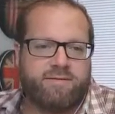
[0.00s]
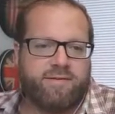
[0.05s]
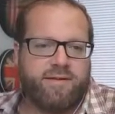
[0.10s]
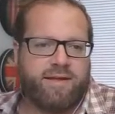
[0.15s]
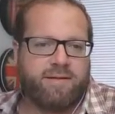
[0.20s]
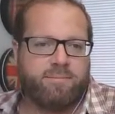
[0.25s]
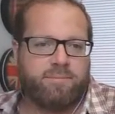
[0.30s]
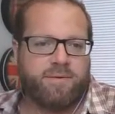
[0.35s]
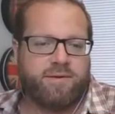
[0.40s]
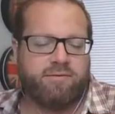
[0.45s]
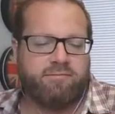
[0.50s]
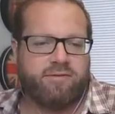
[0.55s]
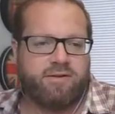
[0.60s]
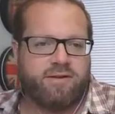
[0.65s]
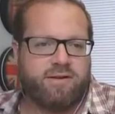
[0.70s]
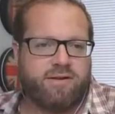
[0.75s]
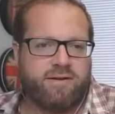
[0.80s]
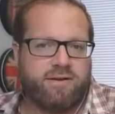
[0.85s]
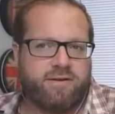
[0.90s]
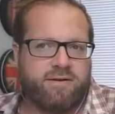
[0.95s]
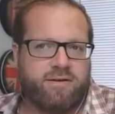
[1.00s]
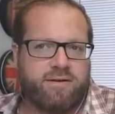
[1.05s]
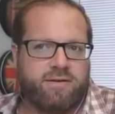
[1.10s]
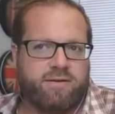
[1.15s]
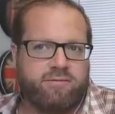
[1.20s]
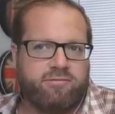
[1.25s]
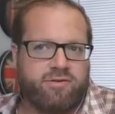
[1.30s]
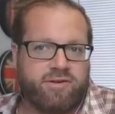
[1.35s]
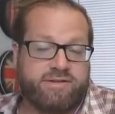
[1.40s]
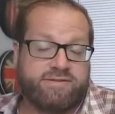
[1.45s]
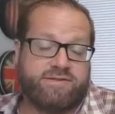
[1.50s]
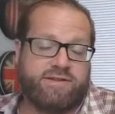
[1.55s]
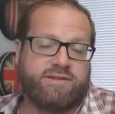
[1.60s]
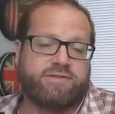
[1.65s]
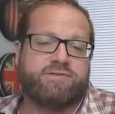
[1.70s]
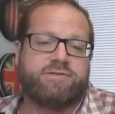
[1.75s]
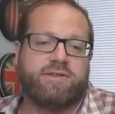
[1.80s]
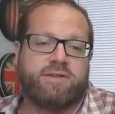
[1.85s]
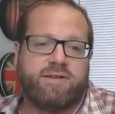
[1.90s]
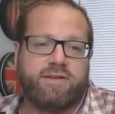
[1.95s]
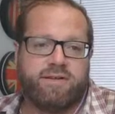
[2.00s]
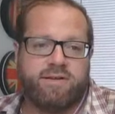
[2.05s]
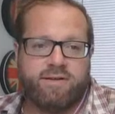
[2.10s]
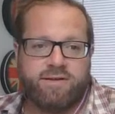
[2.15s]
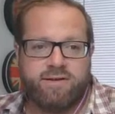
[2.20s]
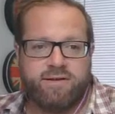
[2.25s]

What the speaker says: of that being really digitally.